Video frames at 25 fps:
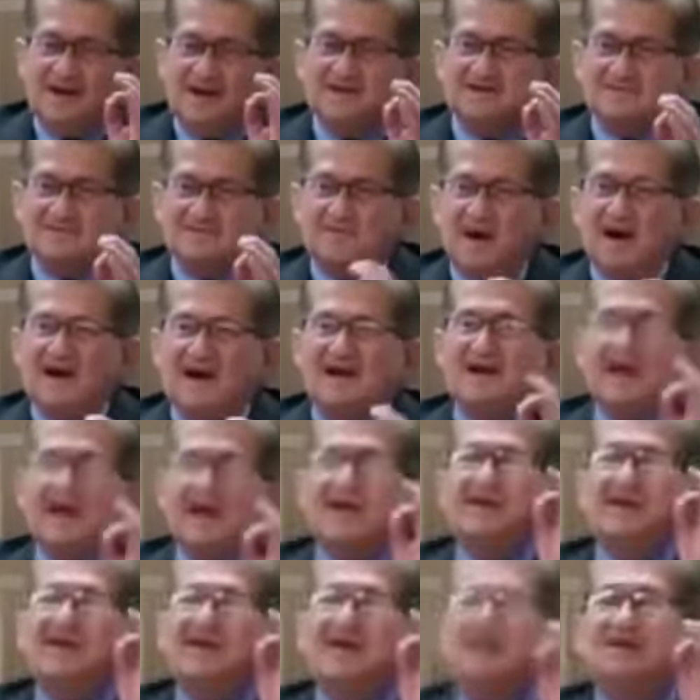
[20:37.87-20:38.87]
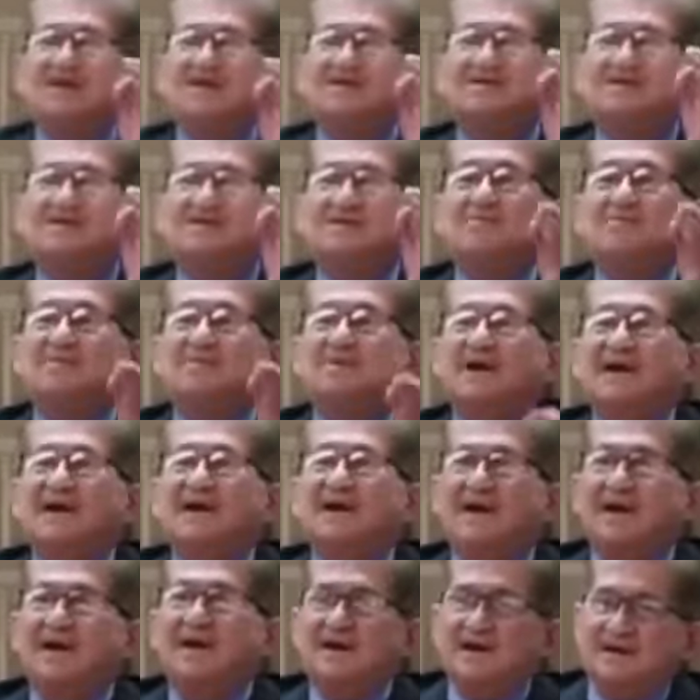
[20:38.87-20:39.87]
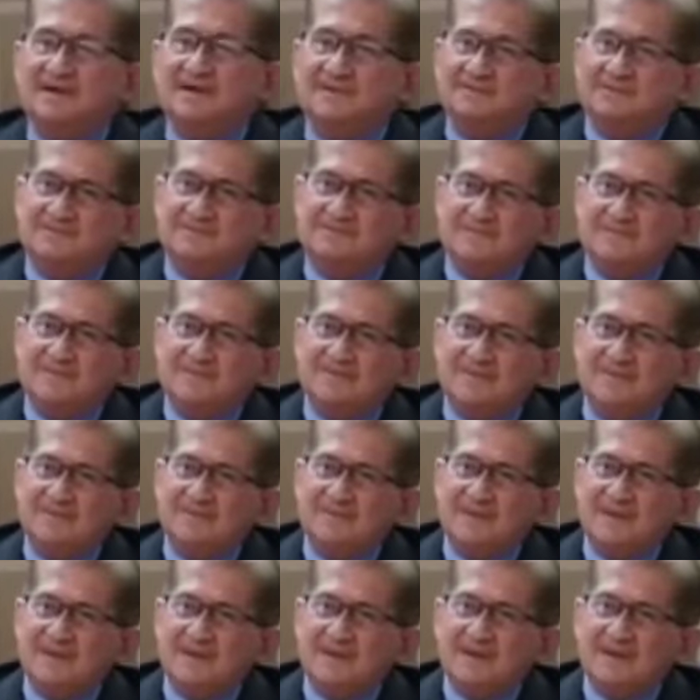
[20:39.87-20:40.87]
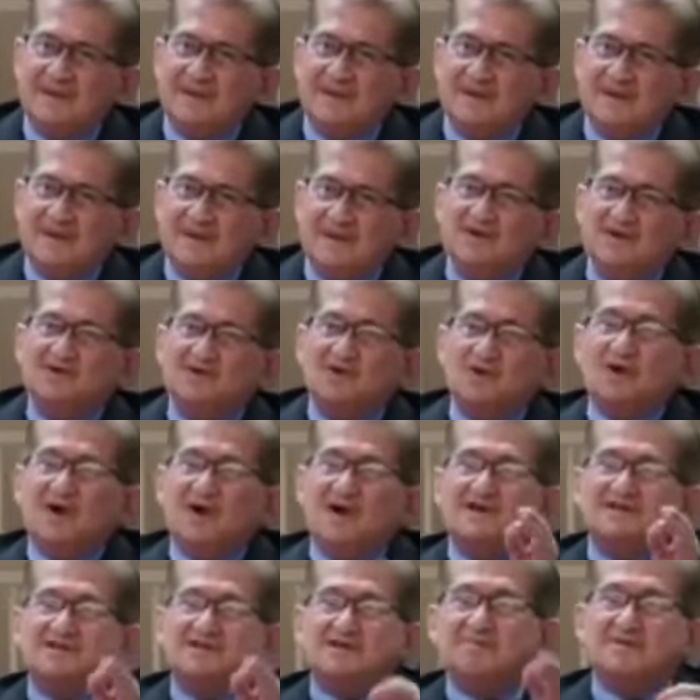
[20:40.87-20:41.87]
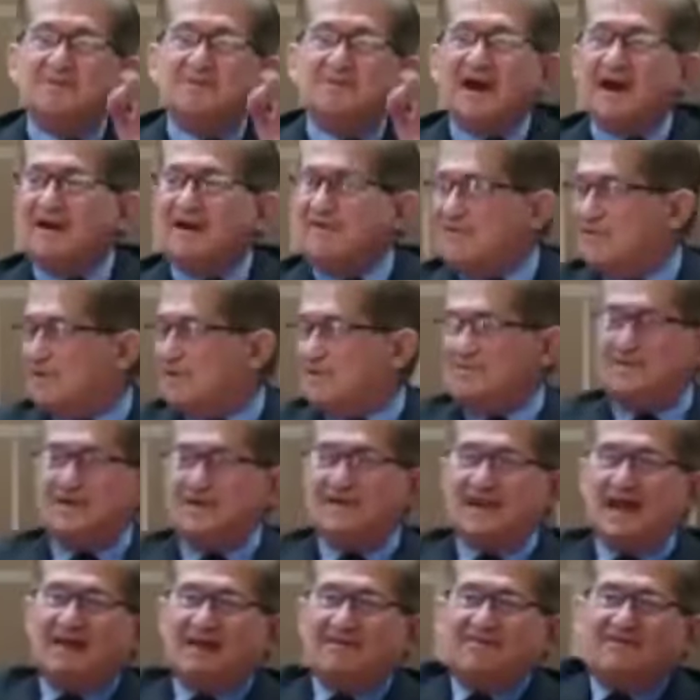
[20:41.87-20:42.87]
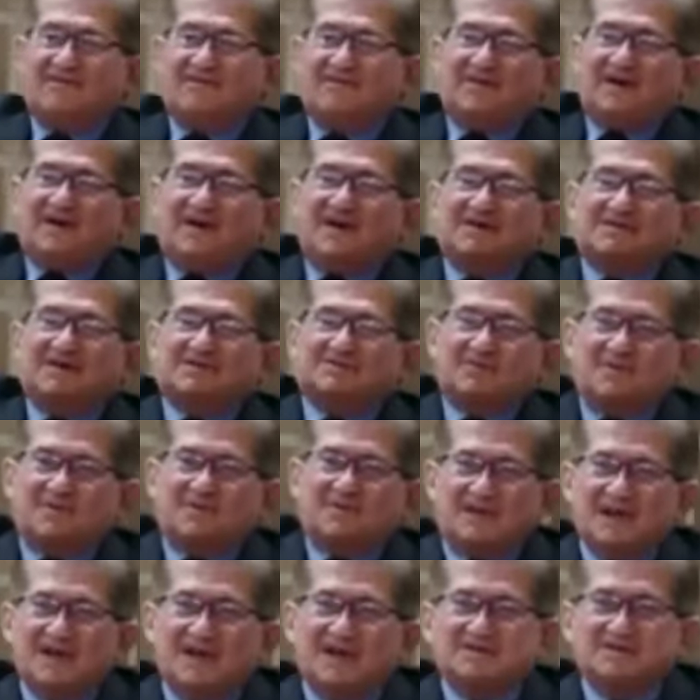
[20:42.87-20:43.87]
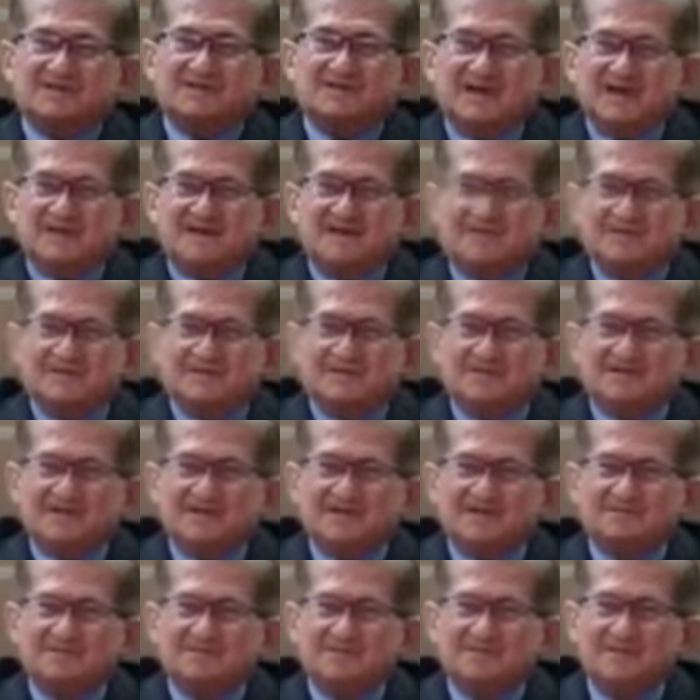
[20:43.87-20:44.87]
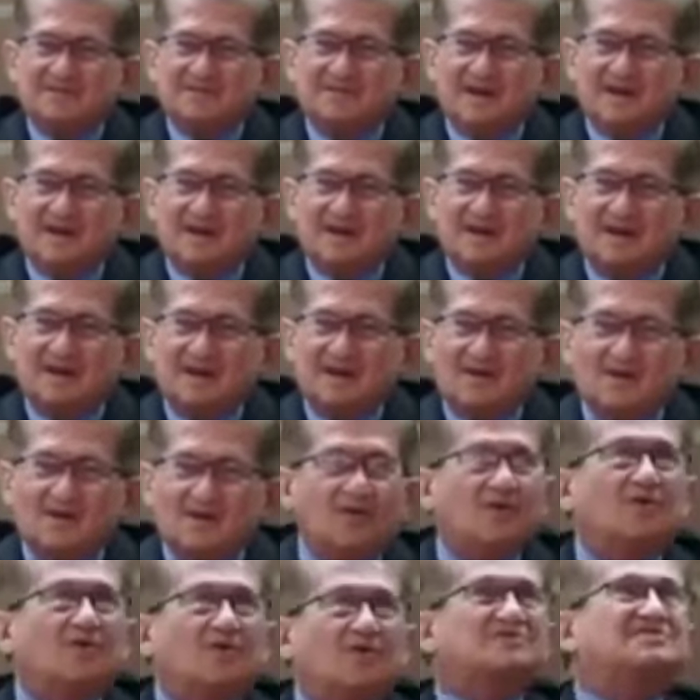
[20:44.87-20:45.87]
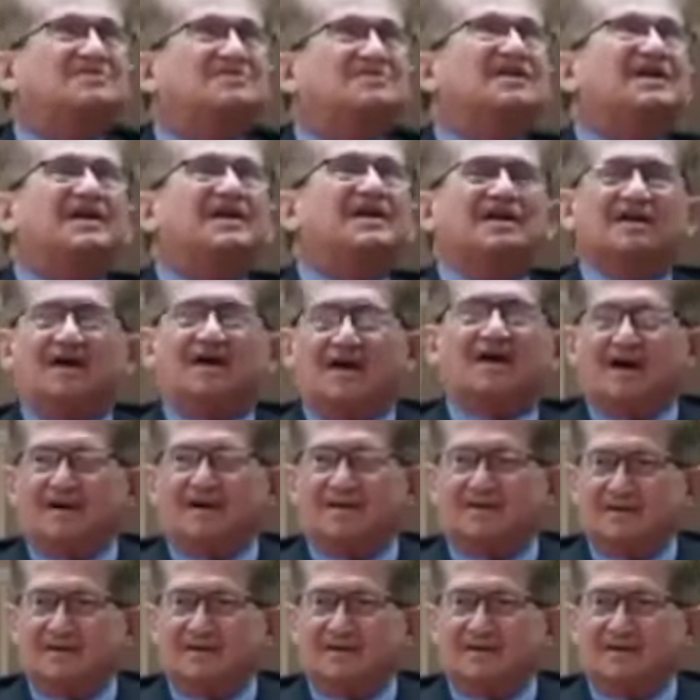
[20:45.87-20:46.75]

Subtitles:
mine and he is praying. So he's praying from the day first with Stevenson. Who's the real God?